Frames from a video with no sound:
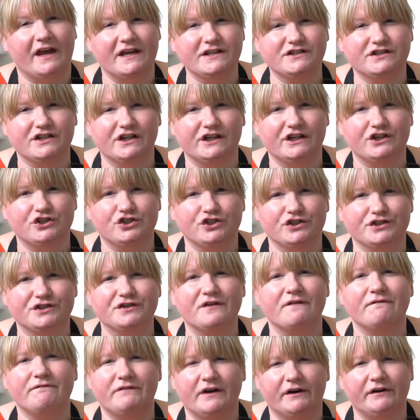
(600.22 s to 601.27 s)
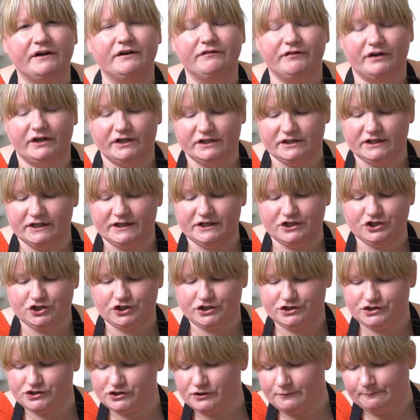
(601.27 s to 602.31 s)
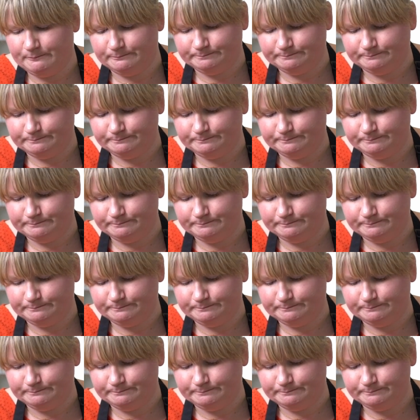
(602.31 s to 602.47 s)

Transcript: is delicious. Very, very delicious.